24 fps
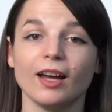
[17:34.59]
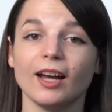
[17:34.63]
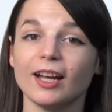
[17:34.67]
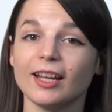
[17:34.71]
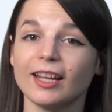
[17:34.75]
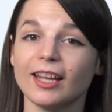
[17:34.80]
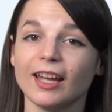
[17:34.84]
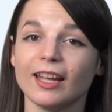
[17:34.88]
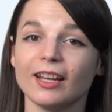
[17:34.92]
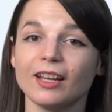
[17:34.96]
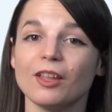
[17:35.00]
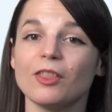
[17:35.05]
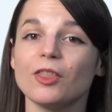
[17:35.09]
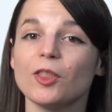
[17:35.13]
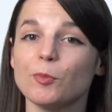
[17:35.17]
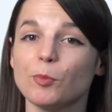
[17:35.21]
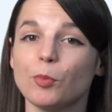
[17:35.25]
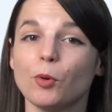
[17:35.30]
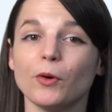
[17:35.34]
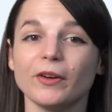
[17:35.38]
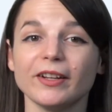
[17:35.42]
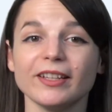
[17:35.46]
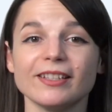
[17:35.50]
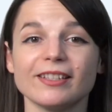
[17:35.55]
Again, the
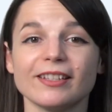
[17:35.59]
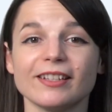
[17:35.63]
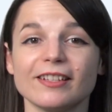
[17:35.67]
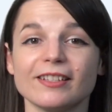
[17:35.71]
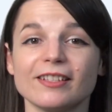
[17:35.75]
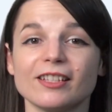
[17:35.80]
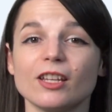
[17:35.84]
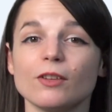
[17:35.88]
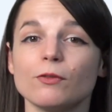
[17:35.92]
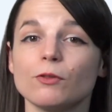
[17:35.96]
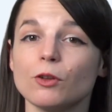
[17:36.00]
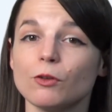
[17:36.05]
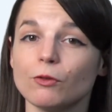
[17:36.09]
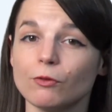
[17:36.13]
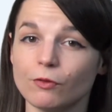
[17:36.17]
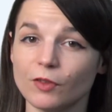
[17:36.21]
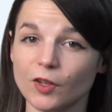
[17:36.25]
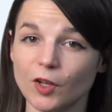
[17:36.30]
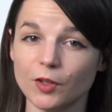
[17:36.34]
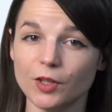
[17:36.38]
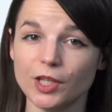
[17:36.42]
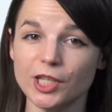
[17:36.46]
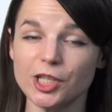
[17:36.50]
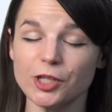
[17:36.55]
point is, if you
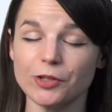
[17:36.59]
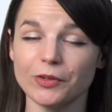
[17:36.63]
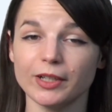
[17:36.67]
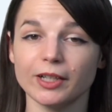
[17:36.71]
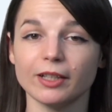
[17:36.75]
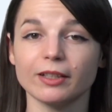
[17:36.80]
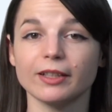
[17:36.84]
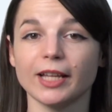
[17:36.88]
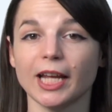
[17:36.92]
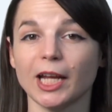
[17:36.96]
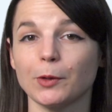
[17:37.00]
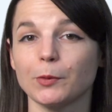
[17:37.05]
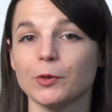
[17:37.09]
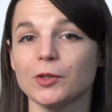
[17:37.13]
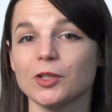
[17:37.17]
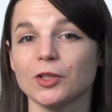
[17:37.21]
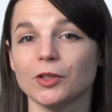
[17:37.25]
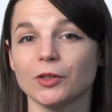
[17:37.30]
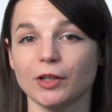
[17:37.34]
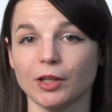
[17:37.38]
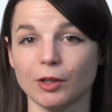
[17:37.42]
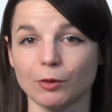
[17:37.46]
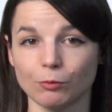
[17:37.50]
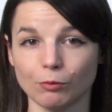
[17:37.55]
feel that you're in a language
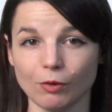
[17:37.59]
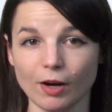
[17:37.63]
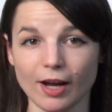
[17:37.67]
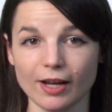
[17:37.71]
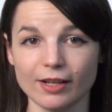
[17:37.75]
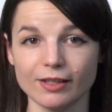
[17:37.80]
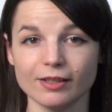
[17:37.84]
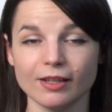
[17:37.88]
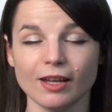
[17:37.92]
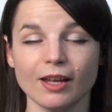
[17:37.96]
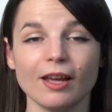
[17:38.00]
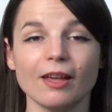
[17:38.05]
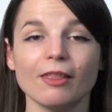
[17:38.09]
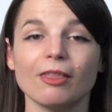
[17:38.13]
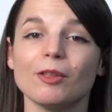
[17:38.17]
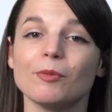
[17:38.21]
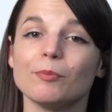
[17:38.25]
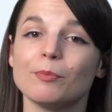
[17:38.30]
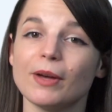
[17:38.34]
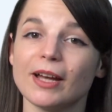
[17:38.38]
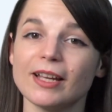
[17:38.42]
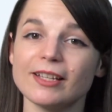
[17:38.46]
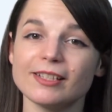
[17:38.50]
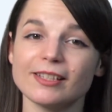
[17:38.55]
learning rut, the
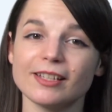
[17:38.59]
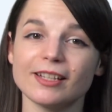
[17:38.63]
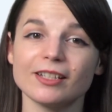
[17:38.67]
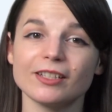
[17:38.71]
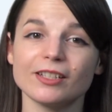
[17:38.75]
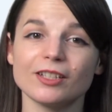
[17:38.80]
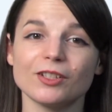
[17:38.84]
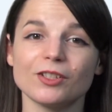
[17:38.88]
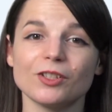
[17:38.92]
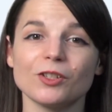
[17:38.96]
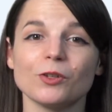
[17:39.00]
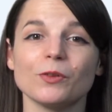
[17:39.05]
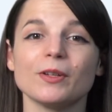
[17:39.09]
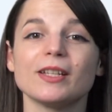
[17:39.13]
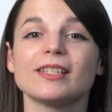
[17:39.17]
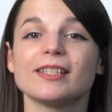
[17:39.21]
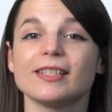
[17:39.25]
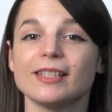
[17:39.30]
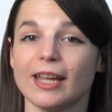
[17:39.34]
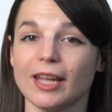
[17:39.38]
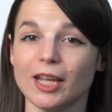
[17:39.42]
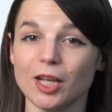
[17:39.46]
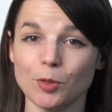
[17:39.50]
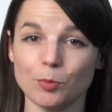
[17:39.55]
best thing to do is
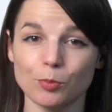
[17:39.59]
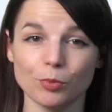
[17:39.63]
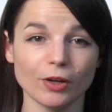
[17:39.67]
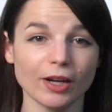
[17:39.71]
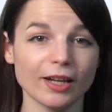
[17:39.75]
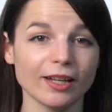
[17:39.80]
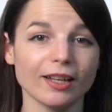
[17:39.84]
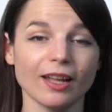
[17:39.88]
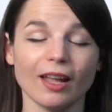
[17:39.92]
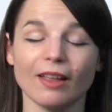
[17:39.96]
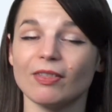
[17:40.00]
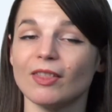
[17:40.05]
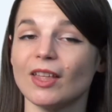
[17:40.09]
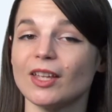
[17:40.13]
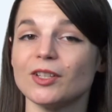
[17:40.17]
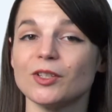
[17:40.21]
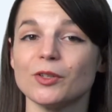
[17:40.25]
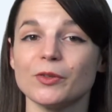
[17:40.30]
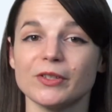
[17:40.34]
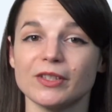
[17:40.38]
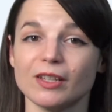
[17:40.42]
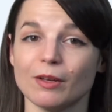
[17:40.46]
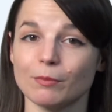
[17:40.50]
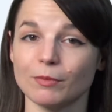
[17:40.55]
take a break and then
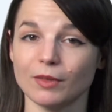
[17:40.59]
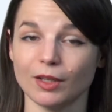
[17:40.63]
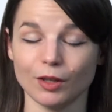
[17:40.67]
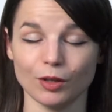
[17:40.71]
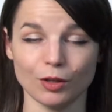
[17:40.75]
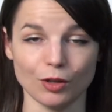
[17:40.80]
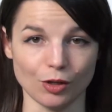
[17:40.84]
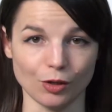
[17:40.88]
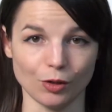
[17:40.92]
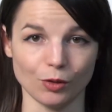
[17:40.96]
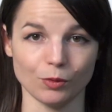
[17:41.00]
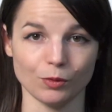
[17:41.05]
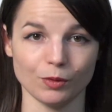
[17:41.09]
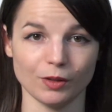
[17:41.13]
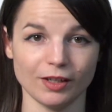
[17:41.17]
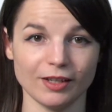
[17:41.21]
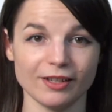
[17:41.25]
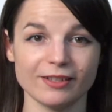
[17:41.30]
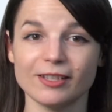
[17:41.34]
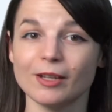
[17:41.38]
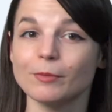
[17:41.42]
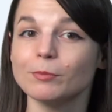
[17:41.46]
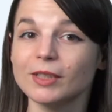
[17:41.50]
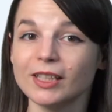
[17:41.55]
do something new,
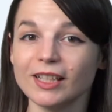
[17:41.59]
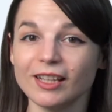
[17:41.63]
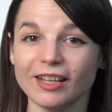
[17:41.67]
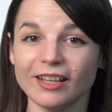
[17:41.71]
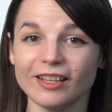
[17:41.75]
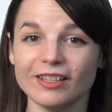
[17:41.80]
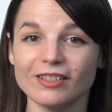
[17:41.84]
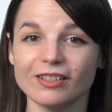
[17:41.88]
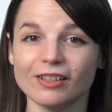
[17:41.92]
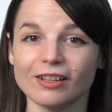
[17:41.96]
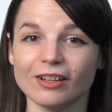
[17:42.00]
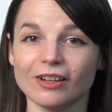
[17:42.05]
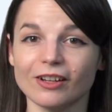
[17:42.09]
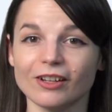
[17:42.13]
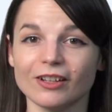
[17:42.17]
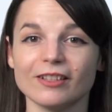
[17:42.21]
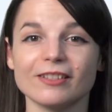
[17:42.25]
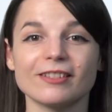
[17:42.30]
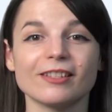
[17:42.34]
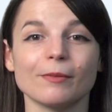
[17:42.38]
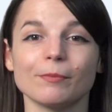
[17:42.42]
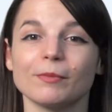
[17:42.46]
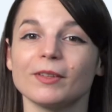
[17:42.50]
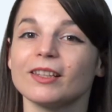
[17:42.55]
something easier,
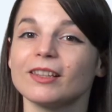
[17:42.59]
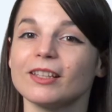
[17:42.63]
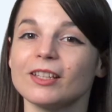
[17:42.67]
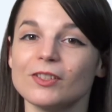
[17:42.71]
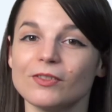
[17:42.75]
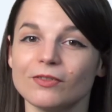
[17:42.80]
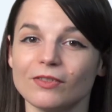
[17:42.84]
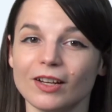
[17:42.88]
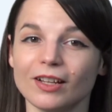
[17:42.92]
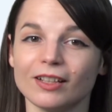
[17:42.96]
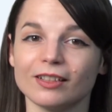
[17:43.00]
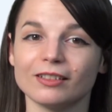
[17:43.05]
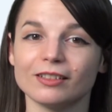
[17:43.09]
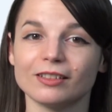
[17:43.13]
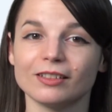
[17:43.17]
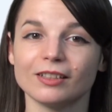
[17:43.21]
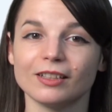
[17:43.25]
something that's fun.